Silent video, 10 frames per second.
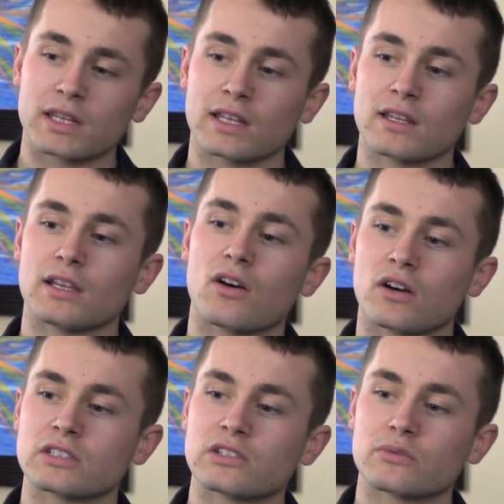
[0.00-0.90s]
and then the
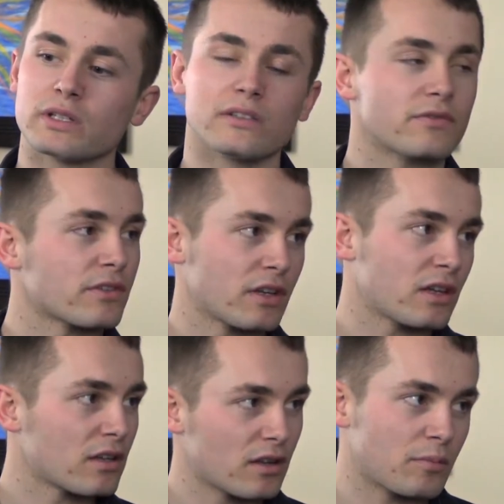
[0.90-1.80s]
ensuite for
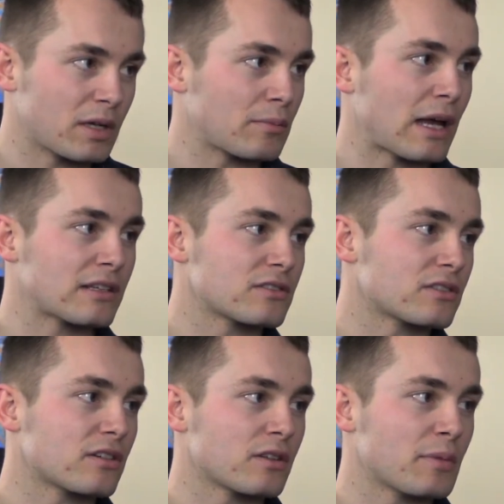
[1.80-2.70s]
the the big master on